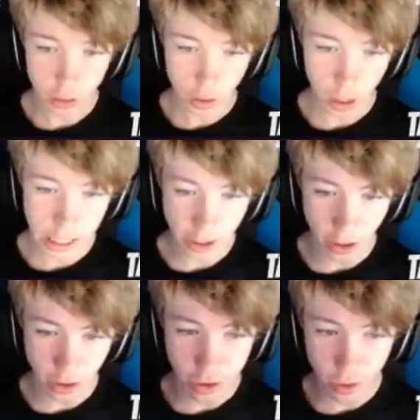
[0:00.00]
guys,
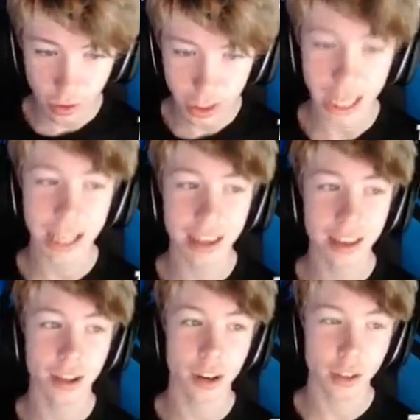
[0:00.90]
on Tuesday, the
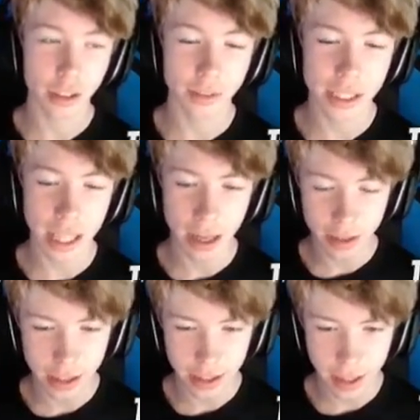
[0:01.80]
Curse of
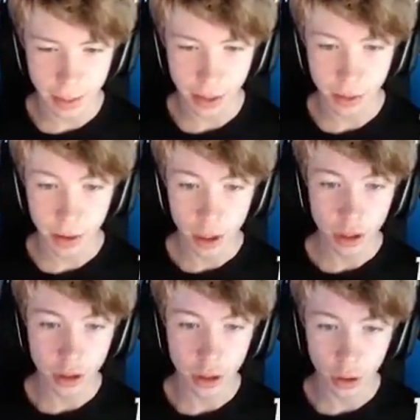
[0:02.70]
Osiris is coming out,
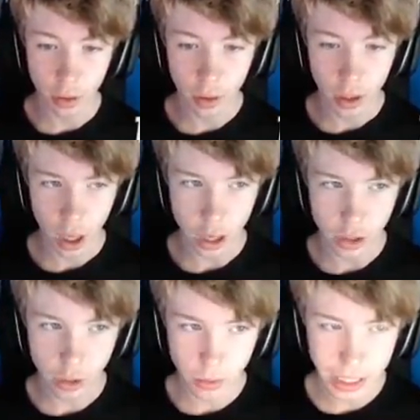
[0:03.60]
so a
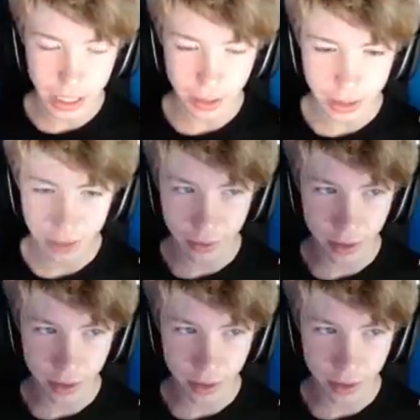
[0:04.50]
new D L C for